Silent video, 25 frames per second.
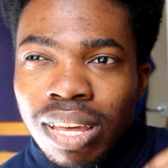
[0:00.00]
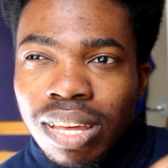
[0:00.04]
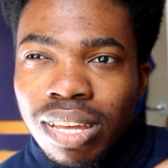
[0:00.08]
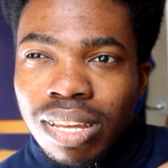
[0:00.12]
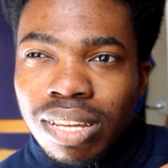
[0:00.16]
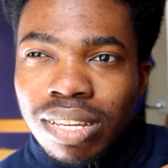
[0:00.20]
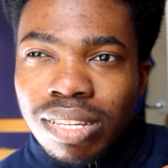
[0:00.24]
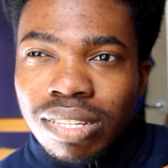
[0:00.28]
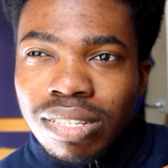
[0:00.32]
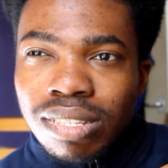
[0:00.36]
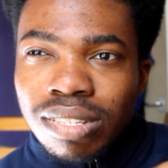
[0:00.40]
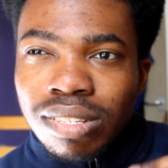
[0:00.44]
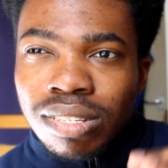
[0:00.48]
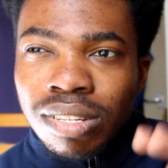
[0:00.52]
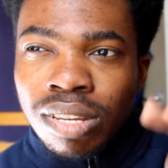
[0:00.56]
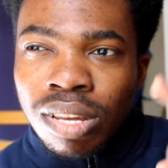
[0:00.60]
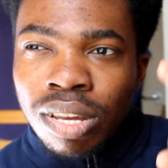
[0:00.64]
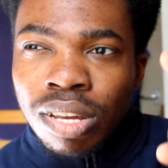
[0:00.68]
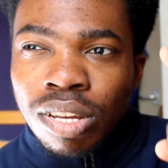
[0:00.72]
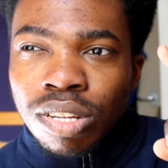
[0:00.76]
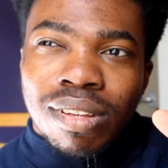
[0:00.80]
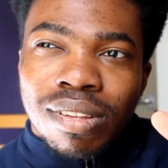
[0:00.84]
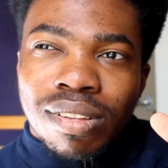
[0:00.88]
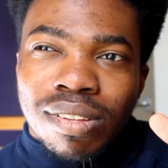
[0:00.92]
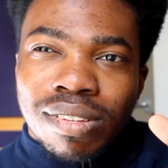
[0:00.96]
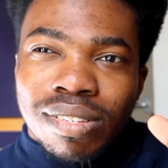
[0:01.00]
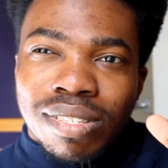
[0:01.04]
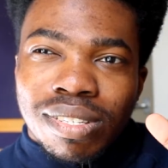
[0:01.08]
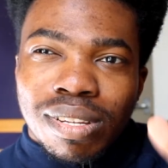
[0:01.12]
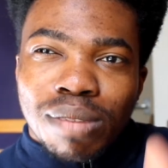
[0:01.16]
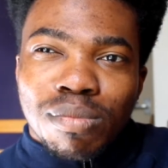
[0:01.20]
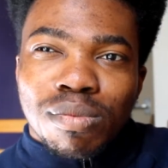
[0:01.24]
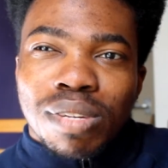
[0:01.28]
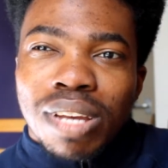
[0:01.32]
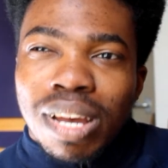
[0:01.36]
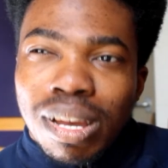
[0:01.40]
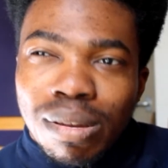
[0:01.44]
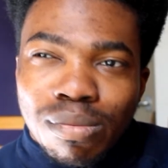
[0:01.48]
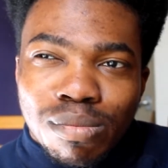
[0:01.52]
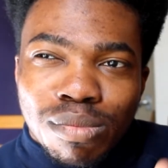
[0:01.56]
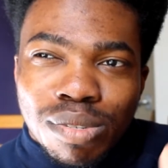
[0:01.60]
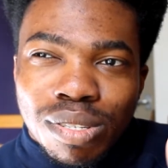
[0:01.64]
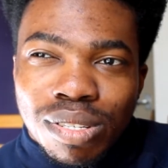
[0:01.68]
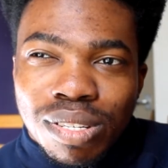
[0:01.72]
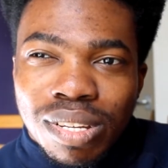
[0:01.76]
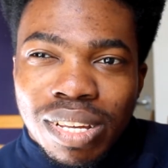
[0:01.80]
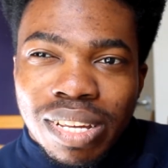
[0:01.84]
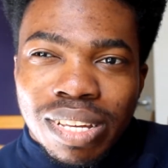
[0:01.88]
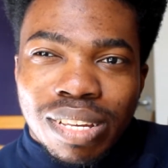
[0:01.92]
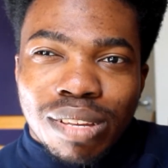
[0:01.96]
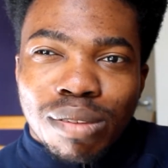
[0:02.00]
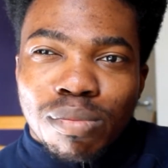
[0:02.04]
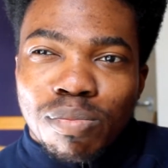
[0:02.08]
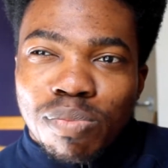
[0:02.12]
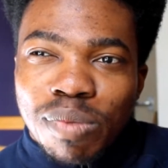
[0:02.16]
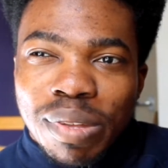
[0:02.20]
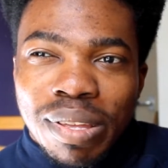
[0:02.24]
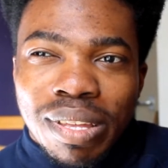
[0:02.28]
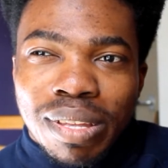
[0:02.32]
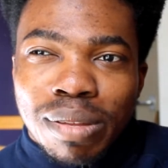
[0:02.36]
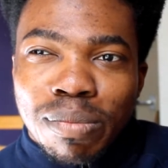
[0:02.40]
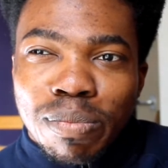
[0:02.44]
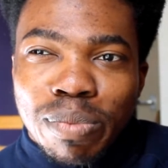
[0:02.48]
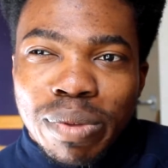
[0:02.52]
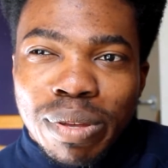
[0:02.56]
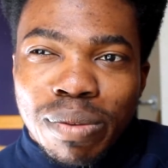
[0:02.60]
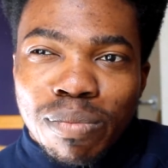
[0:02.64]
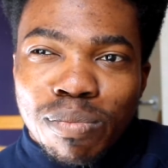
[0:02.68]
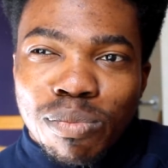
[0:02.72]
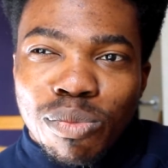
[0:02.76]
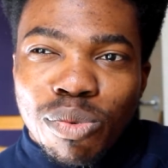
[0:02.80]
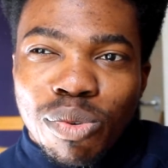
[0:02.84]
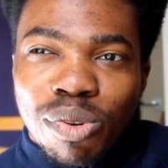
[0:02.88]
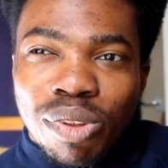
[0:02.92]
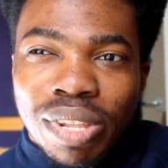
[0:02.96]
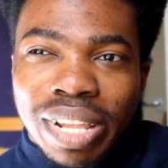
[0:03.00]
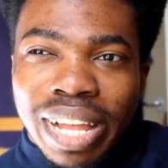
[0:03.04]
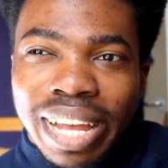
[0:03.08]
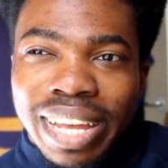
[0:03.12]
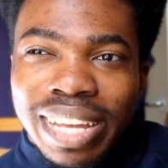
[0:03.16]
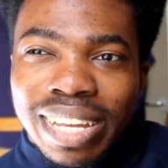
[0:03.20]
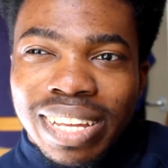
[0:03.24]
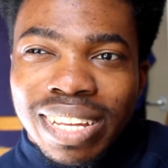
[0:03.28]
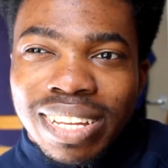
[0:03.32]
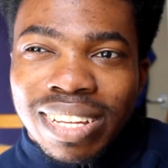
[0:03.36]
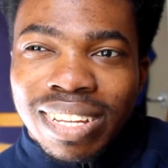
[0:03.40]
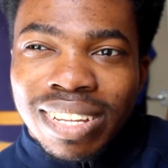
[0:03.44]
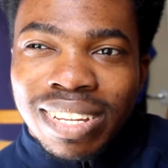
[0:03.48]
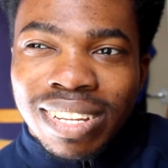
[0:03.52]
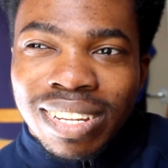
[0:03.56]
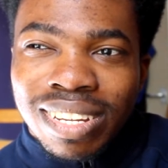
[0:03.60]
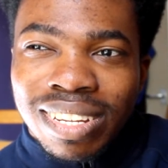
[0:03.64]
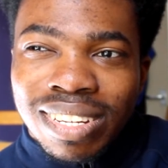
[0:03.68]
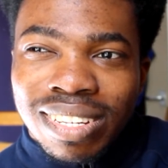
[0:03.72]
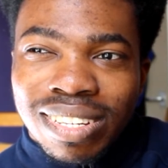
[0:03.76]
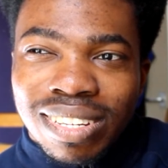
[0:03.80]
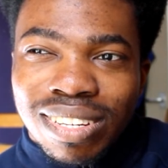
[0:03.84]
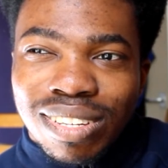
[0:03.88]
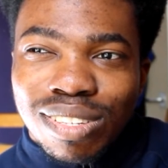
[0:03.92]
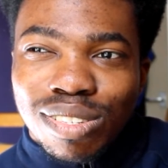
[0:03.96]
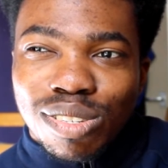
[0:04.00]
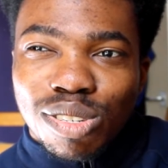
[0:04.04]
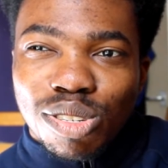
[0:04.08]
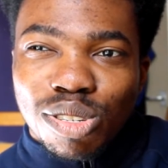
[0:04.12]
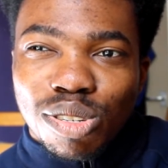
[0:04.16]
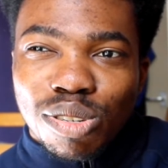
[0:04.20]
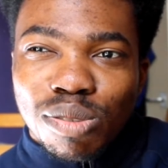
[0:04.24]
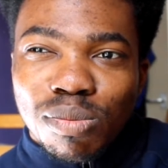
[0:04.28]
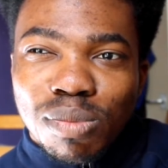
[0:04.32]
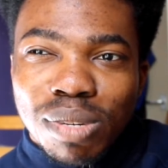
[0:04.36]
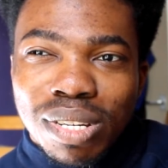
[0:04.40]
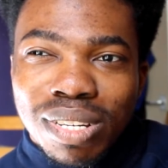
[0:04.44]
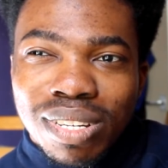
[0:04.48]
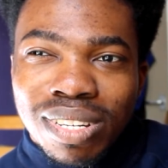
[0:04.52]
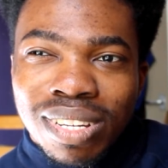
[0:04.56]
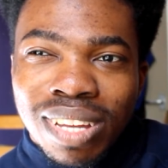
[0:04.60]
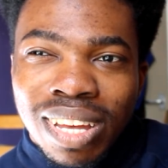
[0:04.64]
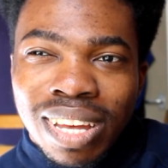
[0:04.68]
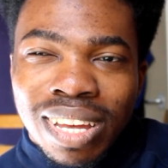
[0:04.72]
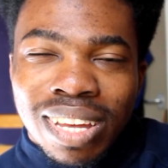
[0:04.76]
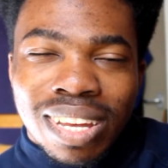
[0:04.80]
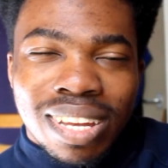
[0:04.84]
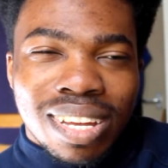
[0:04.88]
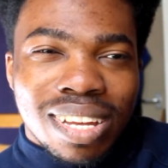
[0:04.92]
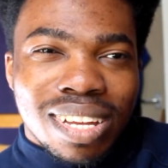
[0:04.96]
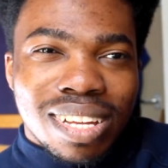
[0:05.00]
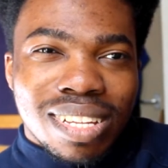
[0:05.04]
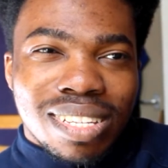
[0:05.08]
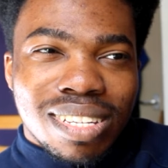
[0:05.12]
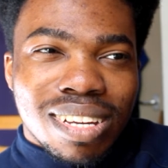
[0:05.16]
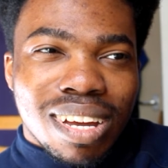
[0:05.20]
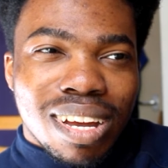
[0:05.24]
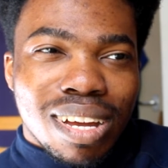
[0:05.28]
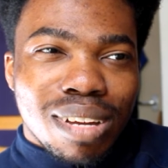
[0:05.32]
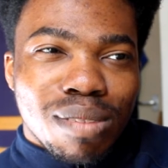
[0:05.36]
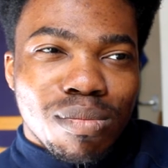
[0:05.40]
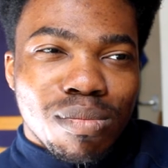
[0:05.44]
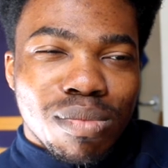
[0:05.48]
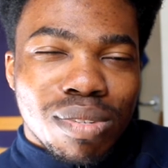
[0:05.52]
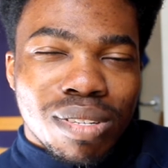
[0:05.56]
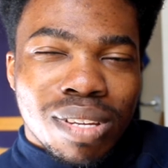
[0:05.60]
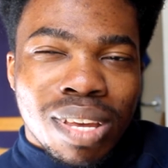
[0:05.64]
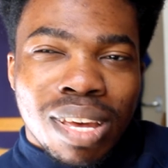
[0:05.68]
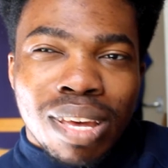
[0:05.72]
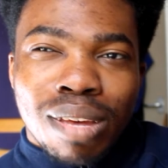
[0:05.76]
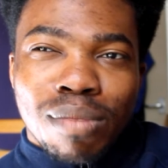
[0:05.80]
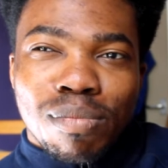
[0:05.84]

is sometimes it could be a bit more like consuming at times,